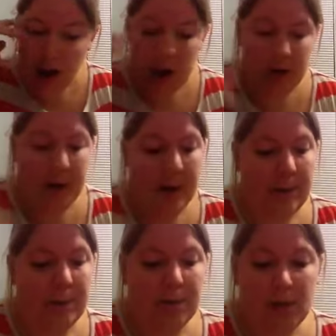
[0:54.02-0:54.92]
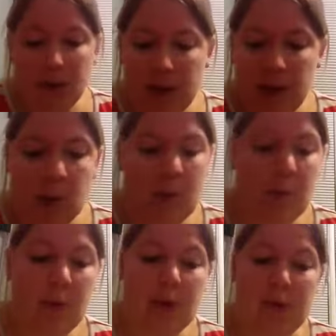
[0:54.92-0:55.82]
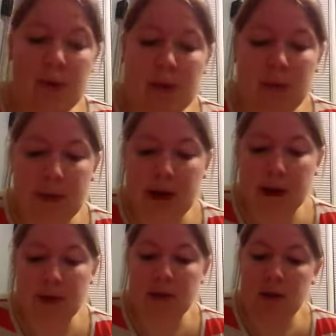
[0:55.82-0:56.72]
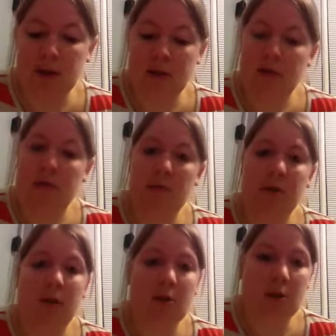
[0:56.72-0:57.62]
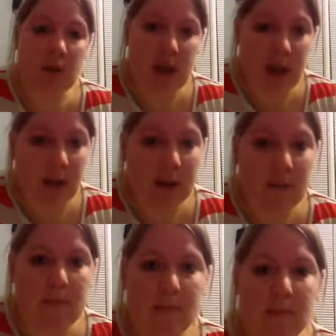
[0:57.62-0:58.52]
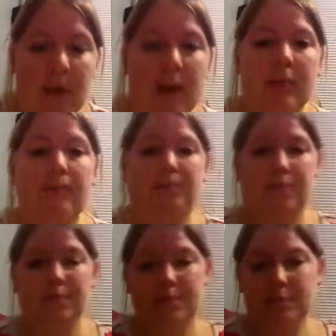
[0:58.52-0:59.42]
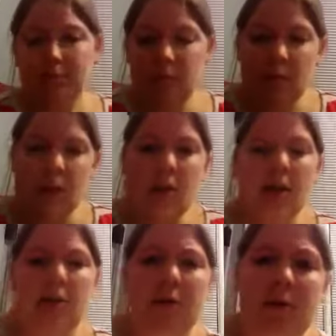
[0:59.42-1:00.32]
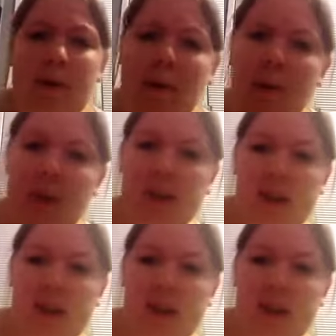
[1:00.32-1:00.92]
Okay, so remember we spoke about with a tornado, right? Anyone remember what the